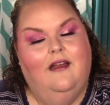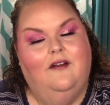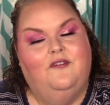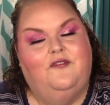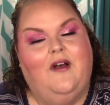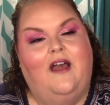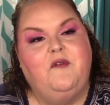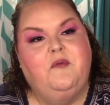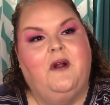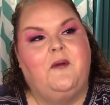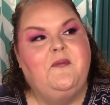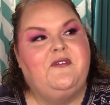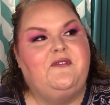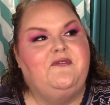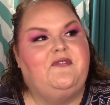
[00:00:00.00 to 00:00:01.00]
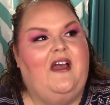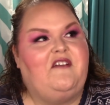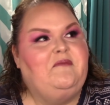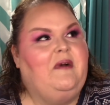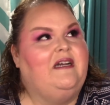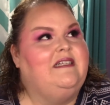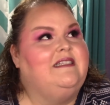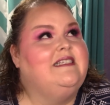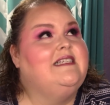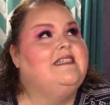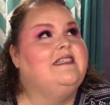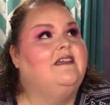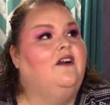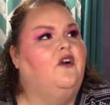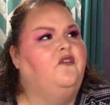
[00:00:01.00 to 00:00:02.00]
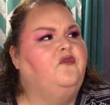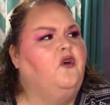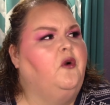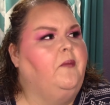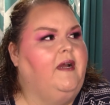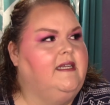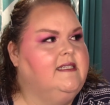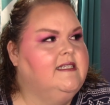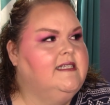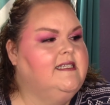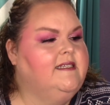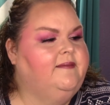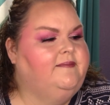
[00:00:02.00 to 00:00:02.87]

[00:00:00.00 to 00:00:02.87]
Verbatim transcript: Five prompts in five months or four months.